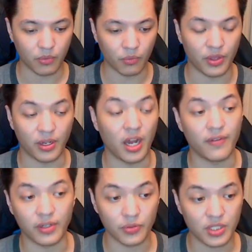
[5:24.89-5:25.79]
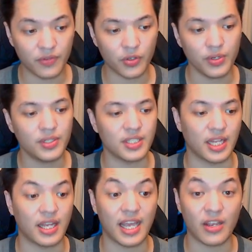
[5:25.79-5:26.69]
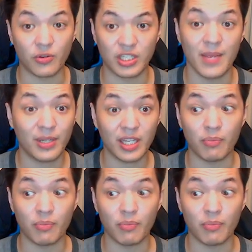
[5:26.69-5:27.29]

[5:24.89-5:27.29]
with a lot of elusive units is that they typically